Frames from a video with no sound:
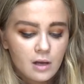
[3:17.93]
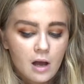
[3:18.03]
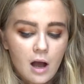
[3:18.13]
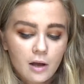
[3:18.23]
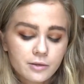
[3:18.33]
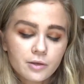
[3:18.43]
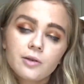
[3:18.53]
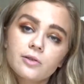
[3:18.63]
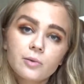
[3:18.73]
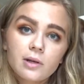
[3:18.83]
I also
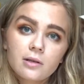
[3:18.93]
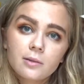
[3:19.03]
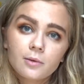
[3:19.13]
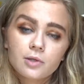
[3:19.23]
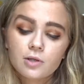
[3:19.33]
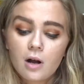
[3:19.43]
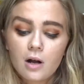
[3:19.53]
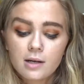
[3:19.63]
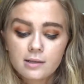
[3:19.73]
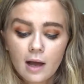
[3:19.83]
use reusable
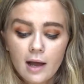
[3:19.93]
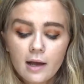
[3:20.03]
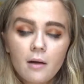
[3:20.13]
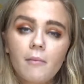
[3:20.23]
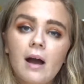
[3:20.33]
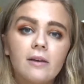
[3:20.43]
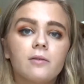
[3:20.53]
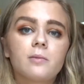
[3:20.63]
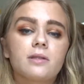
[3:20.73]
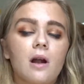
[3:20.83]
straws. I got mine
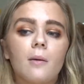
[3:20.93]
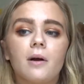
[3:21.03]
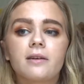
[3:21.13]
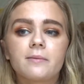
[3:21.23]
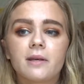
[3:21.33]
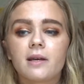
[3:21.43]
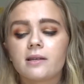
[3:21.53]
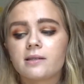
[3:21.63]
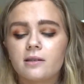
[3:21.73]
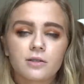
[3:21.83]
from Starbucks
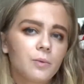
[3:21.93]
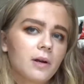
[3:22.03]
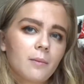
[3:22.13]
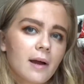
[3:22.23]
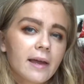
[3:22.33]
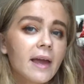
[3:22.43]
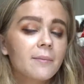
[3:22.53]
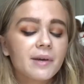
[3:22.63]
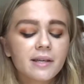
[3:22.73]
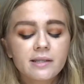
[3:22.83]
because there's one on my
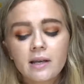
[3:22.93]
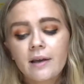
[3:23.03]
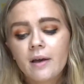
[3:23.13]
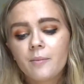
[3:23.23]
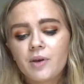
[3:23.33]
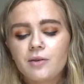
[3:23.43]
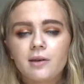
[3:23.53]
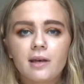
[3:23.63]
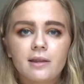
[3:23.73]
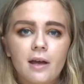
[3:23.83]
campus, but you can
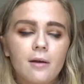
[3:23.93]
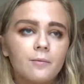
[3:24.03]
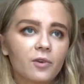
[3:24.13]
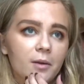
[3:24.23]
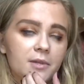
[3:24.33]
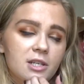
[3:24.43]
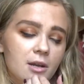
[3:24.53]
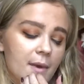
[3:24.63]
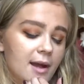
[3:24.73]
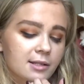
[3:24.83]
get them from TJ
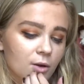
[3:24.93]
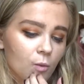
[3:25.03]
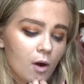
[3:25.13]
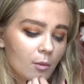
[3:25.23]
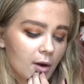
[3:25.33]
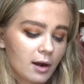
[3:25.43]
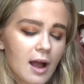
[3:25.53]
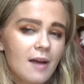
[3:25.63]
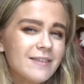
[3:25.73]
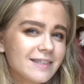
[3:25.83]
Maxx or Walmart. I
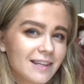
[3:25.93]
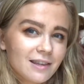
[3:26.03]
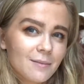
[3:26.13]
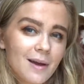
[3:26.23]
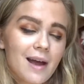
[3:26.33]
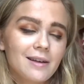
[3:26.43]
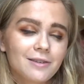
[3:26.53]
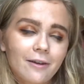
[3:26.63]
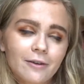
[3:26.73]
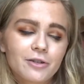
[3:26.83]
haven't seen them at
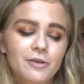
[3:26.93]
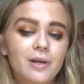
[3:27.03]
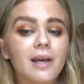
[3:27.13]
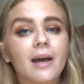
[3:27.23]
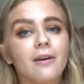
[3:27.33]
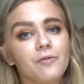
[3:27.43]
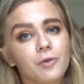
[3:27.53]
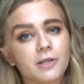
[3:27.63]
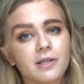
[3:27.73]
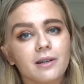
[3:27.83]
Dollar Tree yet,
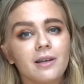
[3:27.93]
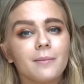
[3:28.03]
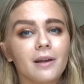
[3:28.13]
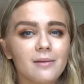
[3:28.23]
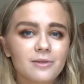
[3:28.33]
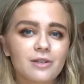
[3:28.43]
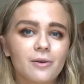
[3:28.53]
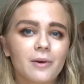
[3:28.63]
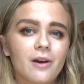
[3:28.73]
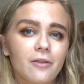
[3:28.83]
unfortunately, but I'm sure
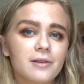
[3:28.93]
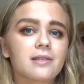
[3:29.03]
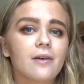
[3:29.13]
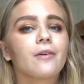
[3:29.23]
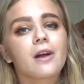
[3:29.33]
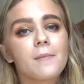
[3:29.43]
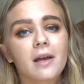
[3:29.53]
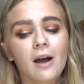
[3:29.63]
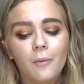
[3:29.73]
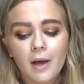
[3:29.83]
with all the stuff they're coming
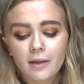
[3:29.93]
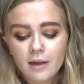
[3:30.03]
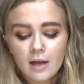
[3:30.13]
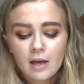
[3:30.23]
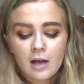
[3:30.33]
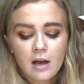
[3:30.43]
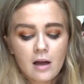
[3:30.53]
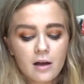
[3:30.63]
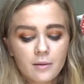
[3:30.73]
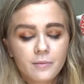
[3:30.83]
out with,
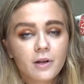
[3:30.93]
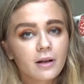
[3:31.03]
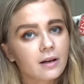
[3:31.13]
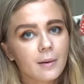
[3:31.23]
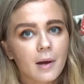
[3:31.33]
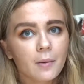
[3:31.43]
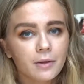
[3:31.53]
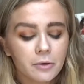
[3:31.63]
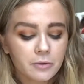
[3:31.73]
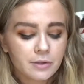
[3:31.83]
they're gonna come out with
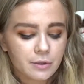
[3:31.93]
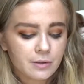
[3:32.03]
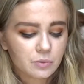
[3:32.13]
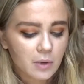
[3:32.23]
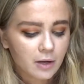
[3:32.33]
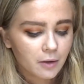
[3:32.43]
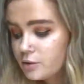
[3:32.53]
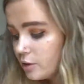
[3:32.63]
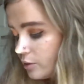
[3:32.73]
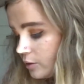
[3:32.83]
those soon as well.
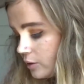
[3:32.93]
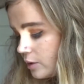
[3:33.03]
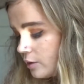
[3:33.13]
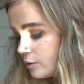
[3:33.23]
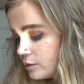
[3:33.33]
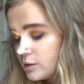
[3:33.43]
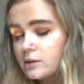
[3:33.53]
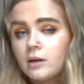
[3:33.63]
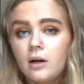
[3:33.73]
So those